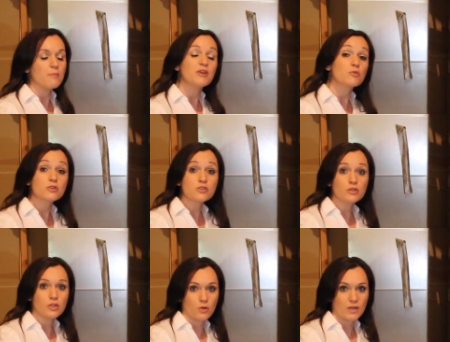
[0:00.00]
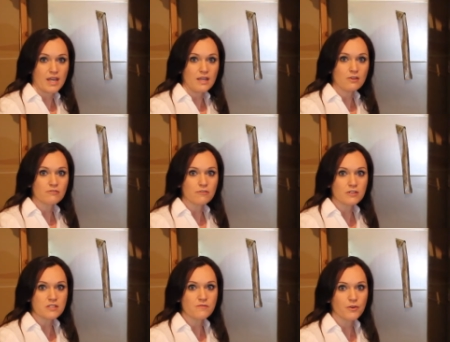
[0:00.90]
In order to locate your
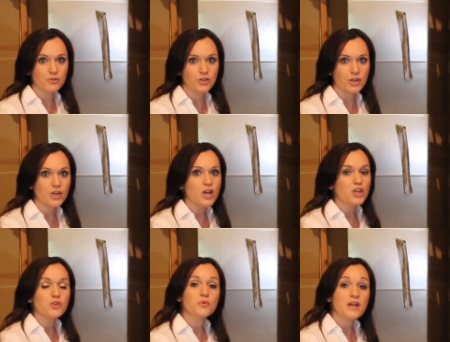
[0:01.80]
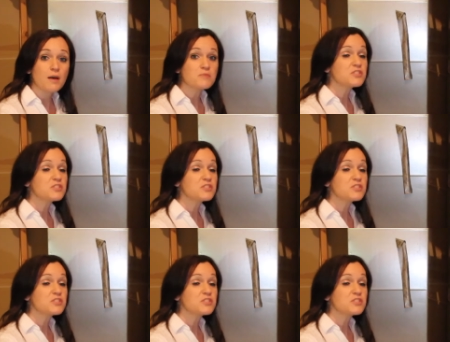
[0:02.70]
furnace filter, you would come